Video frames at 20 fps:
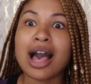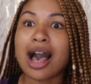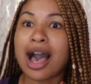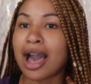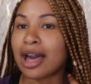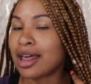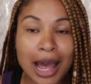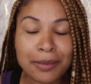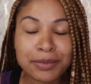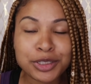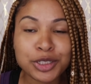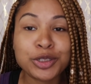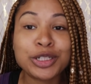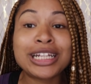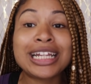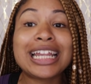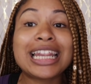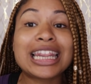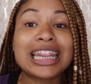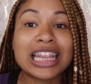I
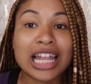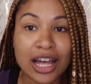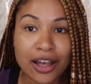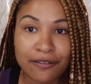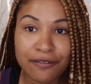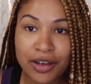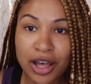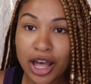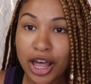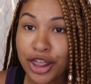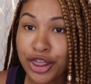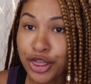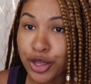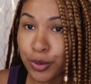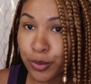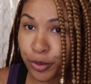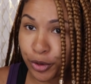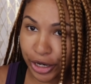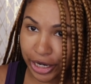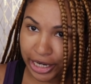absolutely love
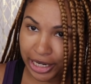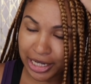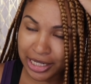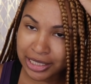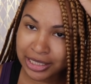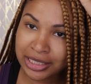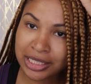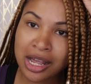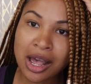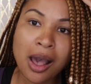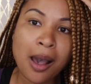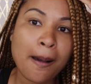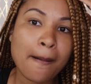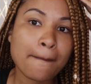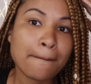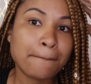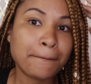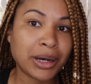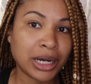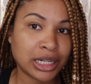the braids,
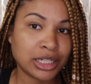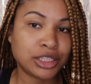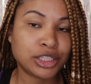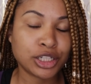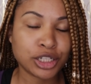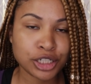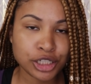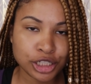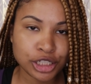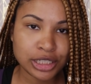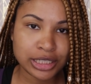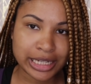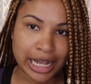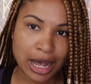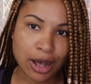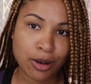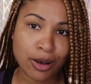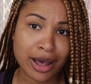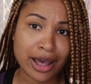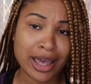but turns
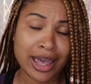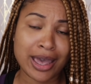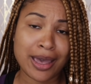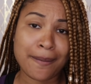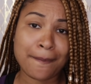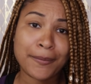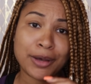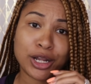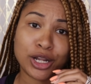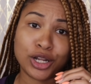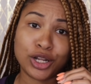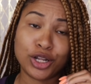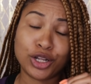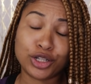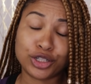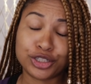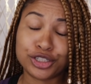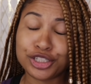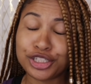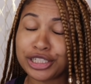out I am
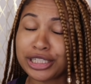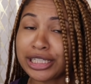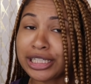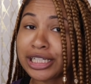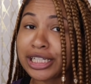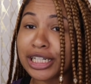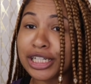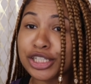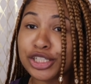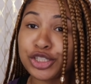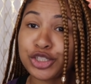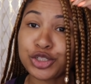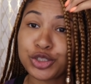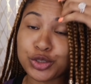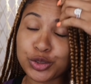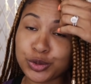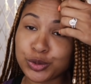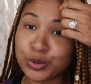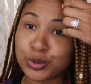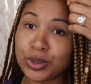allergic
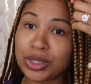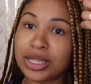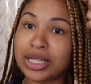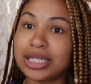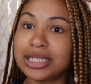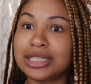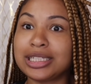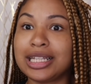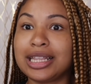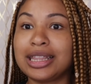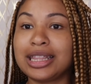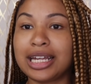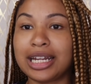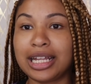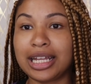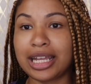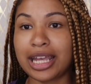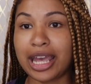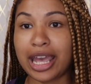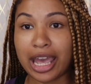to the
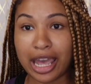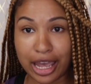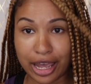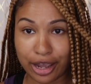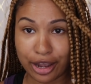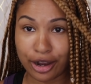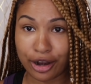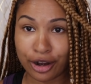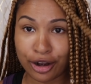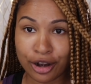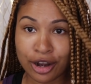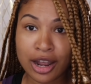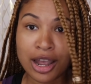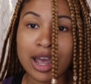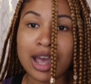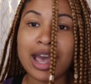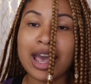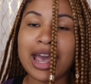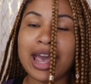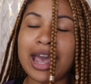synthetic hair.
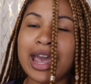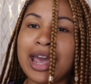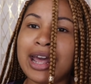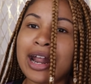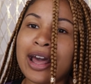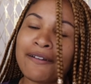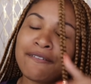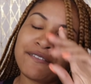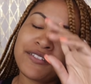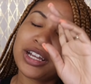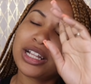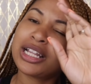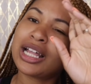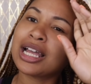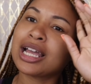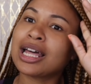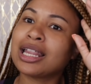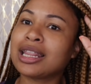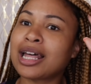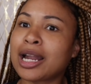And I feel
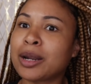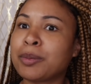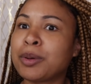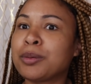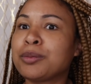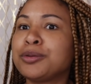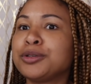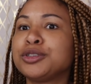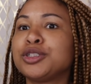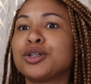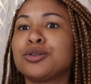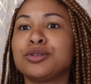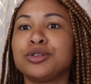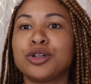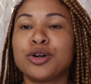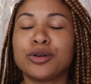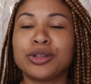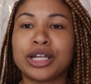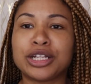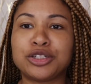like a lot of people don't
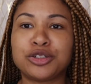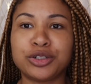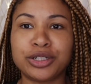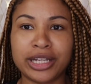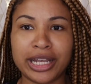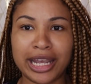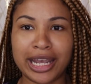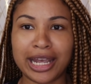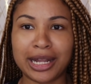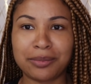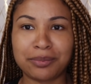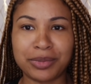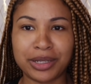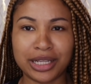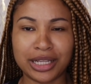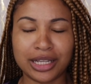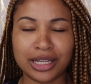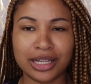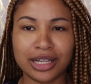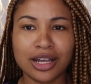know that you can
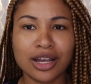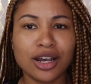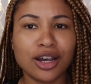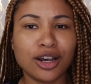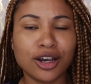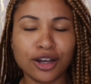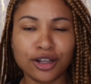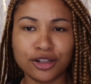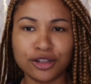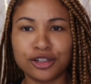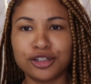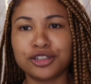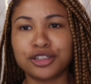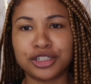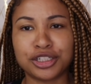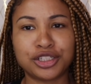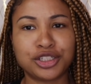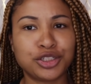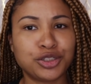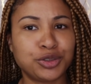be
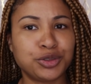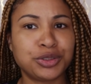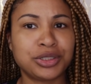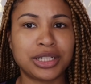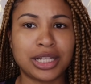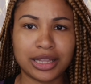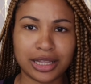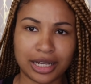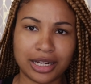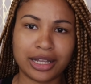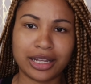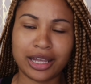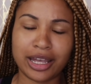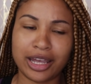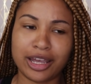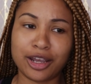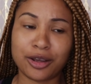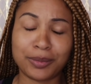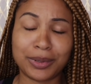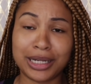allergic to synthetic
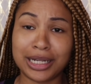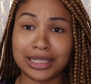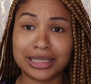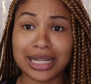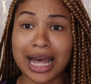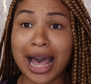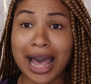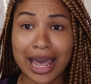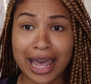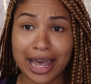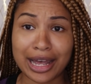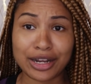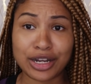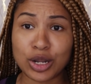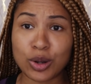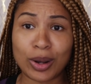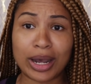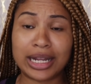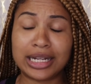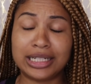hair, because I had
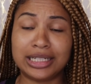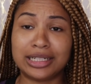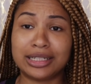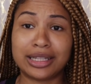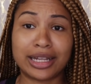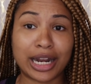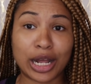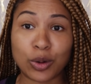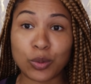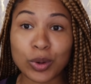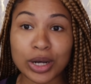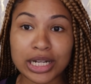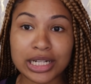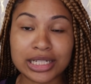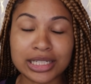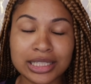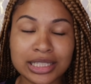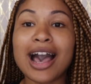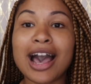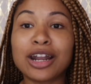no idea that I
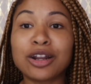was.